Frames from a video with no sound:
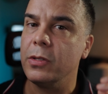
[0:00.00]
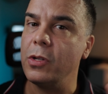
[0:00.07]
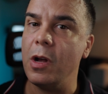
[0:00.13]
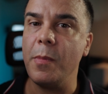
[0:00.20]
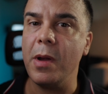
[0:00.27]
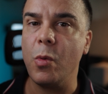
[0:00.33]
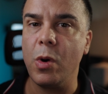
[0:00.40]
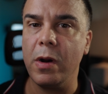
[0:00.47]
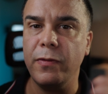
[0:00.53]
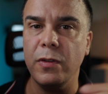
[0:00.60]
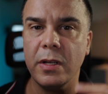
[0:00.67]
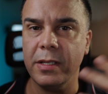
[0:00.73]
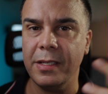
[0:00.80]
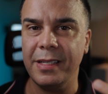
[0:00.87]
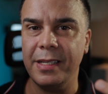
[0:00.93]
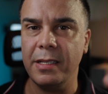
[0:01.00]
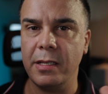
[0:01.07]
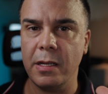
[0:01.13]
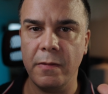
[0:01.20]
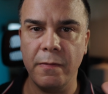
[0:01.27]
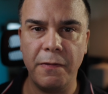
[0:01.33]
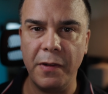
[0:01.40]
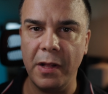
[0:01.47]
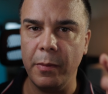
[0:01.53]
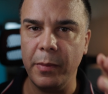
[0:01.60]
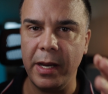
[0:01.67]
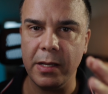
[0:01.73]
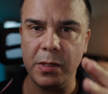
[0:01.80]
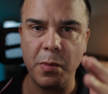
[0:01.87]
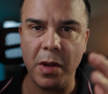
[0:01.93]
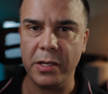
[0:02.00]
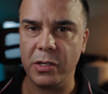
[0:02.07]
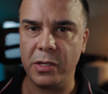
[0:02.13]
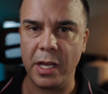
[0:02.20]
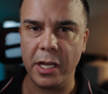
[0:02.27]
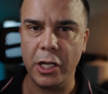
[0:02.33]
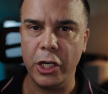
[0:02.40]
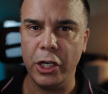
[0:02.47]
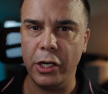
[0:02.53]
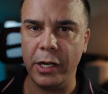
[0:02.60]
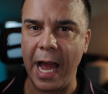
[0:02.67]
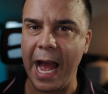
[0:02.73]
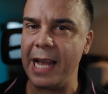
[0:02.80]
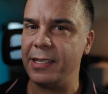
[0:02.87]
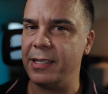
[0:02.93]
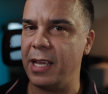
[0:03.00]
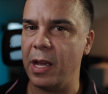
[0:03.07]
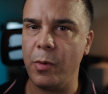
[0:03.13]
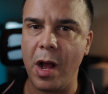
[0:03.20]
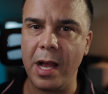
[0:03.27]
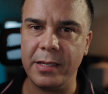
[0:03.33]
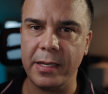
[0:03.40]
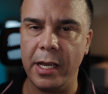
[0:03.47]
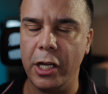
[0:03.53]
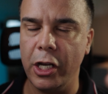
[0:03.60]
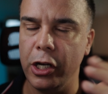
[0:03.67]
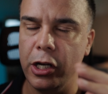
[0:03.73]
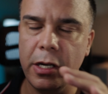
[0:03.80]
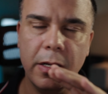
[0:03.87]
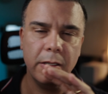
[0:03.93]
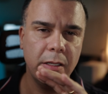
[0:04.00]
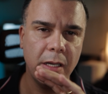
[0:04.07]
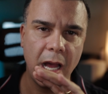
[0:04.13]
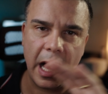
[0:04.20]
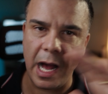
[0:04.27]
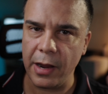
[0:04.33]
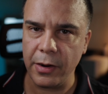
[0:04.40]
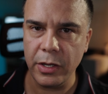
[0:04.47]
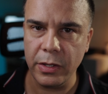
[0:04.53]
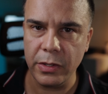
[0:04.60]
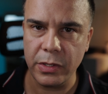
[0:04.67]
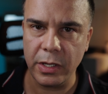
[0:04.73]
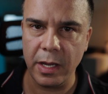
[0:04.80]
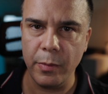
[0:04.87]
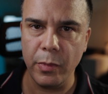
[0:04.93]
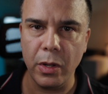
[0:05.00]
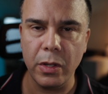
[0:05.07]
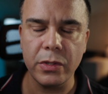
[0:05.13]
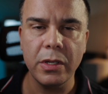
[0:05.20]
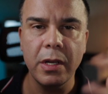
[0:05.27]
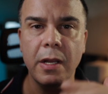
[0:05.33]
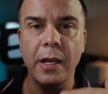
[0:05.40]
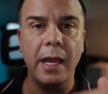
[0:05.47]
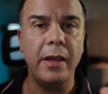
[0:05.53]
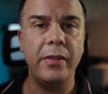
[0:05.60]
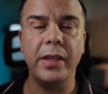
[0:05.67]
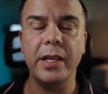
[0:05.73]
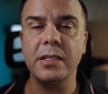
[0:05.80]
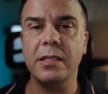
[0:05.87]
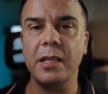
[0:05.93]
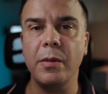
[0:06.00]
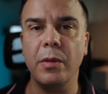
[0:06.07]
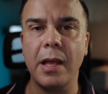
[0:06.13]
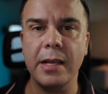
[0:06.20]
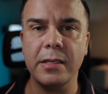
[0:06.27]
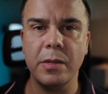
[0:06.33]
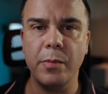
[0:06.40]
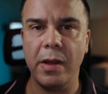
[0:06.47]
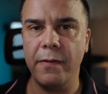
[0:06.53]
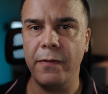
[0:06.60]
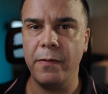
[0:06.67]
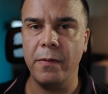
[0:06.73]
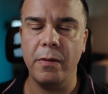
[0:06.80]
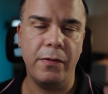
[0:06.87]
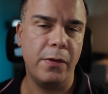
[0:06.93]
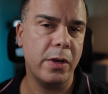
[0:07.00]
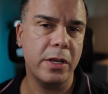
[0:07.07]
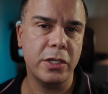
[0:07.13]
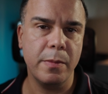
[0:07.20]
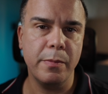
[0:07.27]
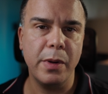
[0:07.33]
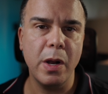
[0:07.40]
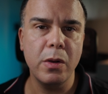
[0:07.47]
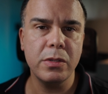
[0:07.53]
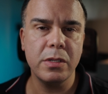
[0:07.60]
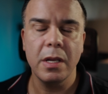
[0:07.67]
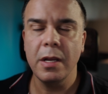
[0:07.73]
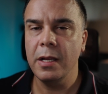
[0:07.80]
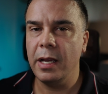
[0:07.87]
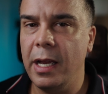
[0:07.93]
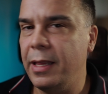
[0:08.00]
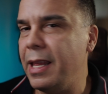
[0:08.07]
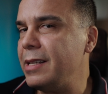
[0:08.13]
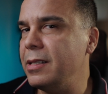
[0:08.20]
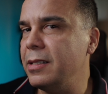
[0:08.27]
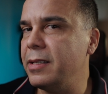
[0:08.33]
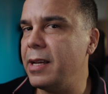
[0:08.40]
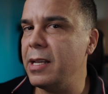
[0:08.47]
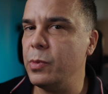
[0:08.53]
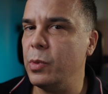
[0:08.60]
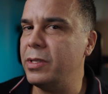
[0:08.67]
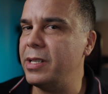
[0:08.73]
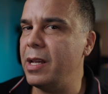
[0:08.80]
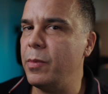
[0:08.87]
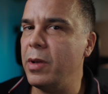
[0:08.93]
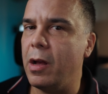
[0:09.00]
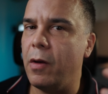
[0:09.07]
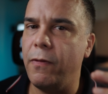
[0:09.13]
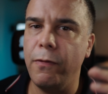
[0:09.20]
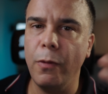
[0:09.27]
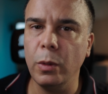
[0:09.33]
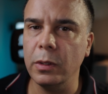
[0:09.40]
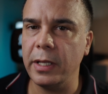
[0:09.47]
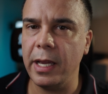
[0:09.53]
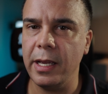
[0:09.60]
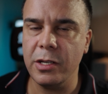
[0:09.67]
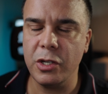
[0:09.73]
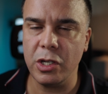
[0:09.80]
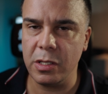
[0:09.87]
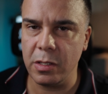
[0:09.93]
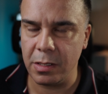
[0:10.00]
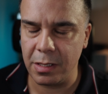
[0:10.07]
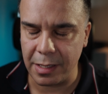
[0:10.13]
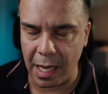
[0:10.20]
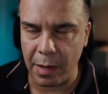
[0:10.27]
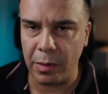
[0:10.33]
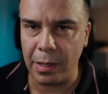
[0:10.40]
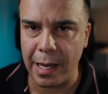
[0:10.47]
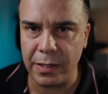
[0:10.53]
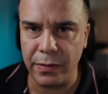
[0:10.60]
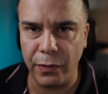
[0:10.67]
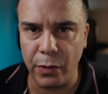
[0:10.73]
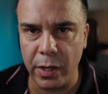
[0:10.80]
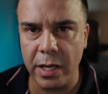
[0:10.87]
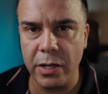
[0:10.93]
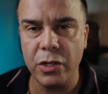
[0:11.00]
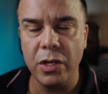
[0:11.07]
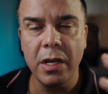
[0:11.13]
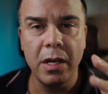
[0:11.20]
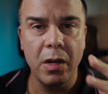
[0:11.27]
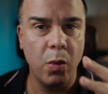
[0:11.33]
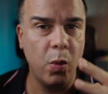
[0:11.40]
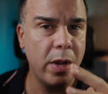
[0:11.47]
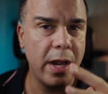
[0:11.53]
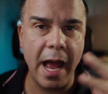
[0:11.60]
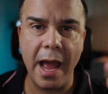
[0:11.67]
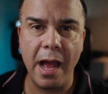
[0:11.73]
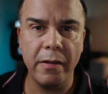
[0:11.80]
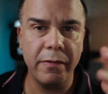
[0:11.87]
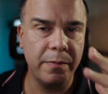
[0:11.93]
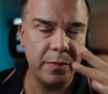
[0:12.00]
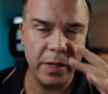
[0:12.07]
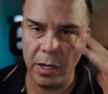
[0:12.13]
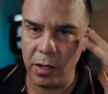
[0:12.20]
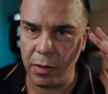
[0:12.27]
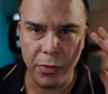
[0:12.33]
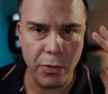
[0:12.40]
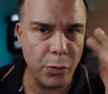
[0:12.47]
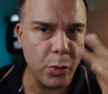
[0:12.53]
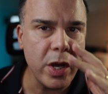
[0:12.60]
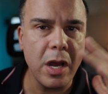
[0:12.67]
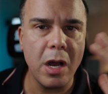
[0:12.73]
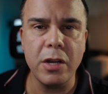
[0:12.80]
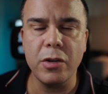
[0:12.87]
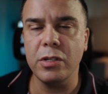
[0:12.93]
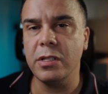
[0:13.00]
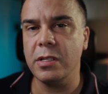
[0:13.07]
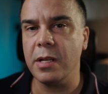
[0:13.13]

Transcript: So my workflow consisted on filming as much as I could, as stable as I could. I don't use gimbals and then stabilizing my footage in post and that sometimes will take me a full day just to stabilize footage when I have, you know, 300